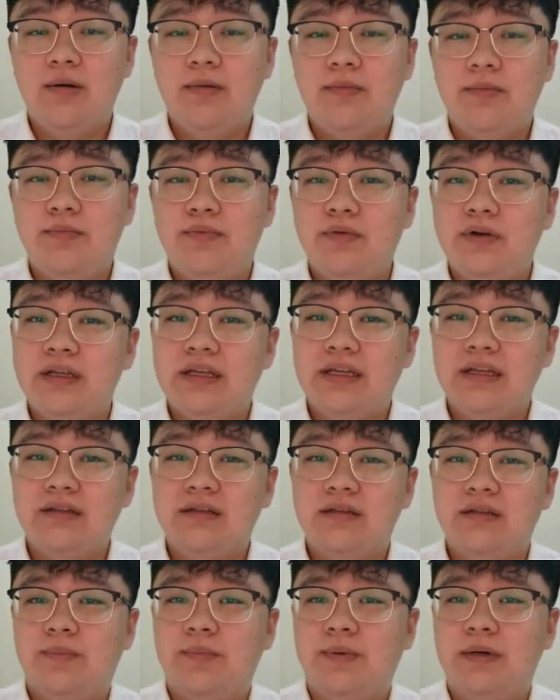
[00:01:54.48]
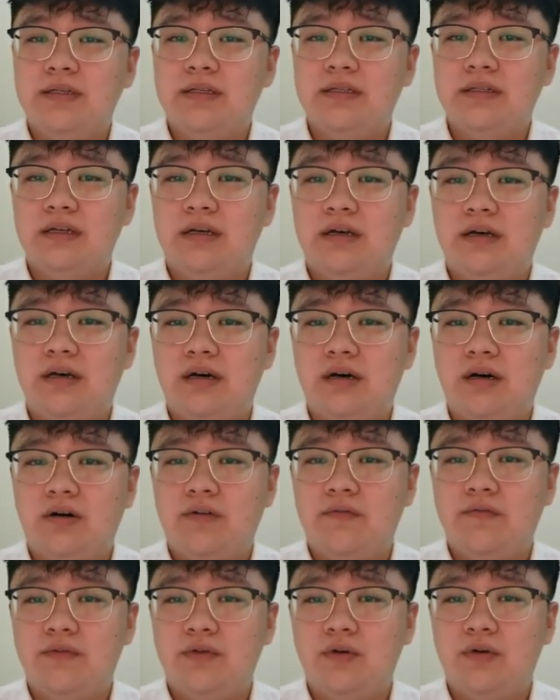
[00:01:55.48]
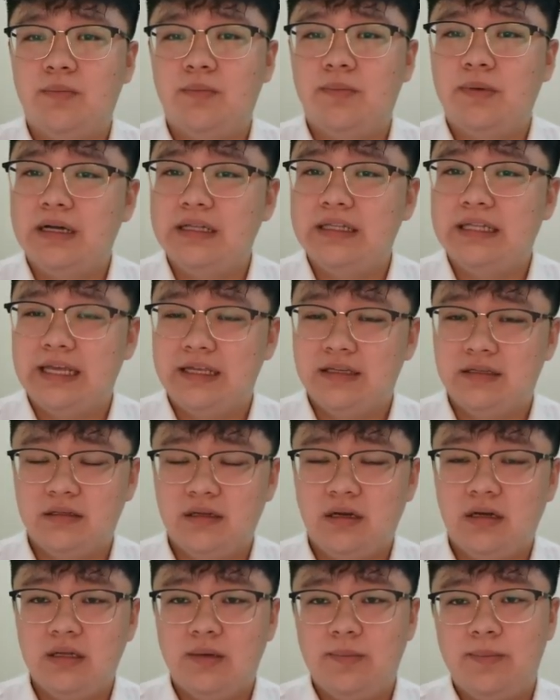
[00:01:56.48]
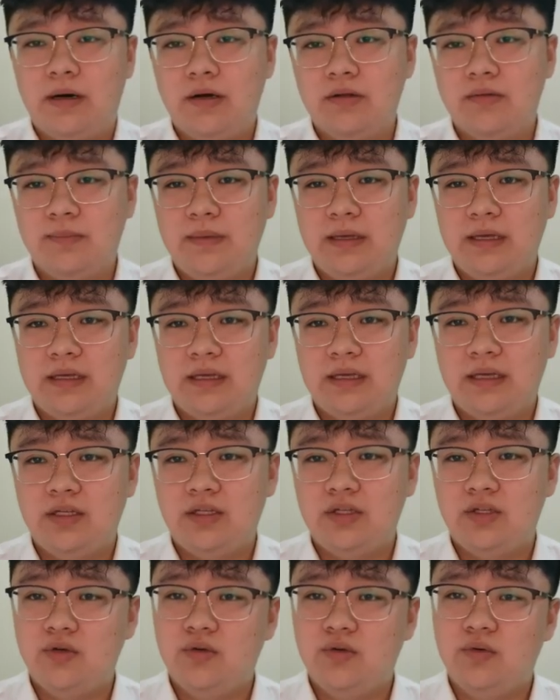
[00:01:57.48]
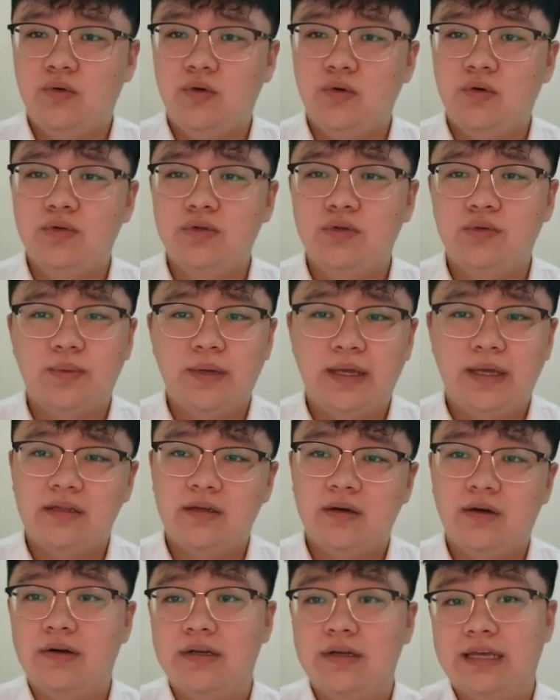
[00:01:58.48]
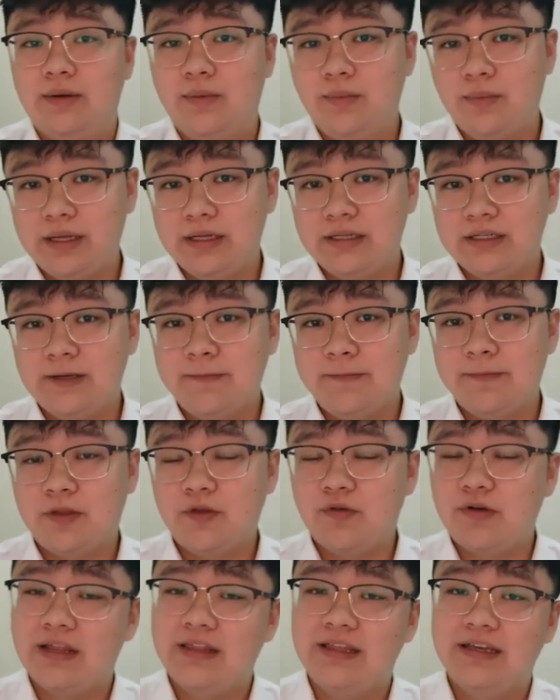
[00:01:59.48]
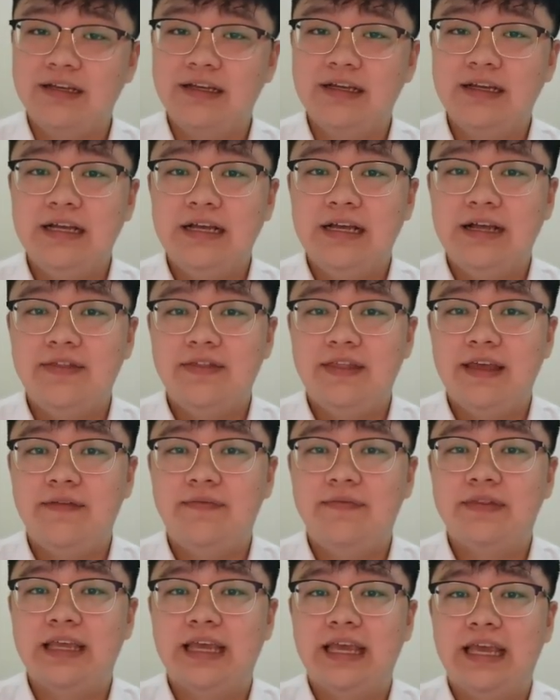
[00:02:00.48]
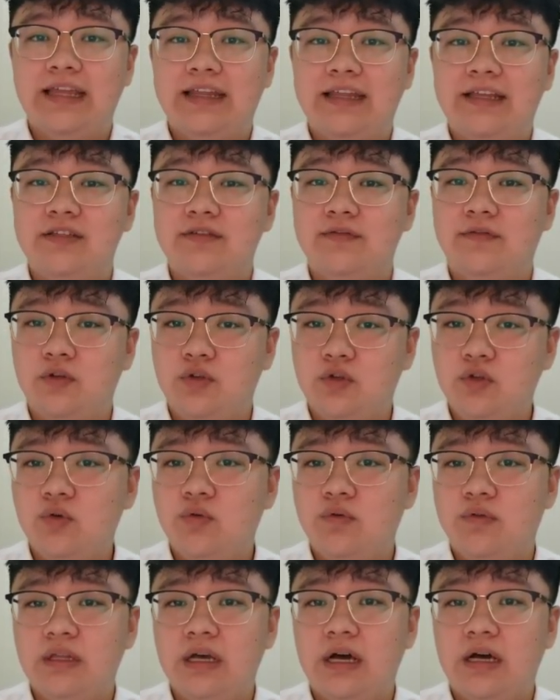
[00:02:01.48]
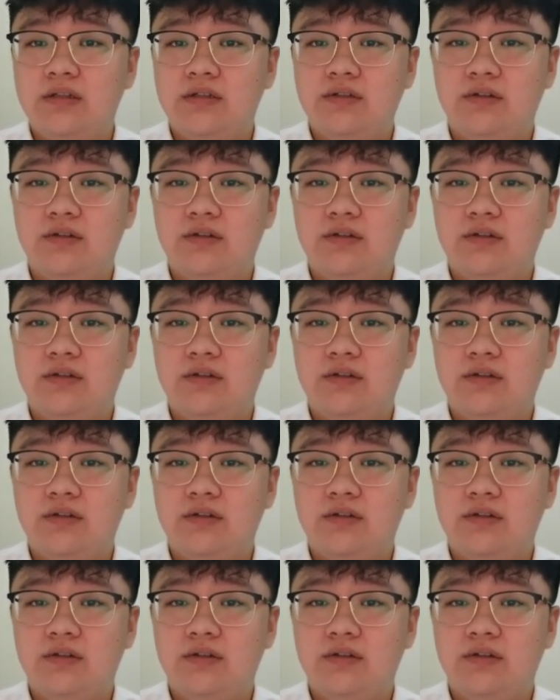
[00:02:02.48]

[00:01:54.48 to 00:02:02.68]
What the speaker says: Breaking the persona of your body is not about making you lose weight or gain weight. Rather, then it is for you not to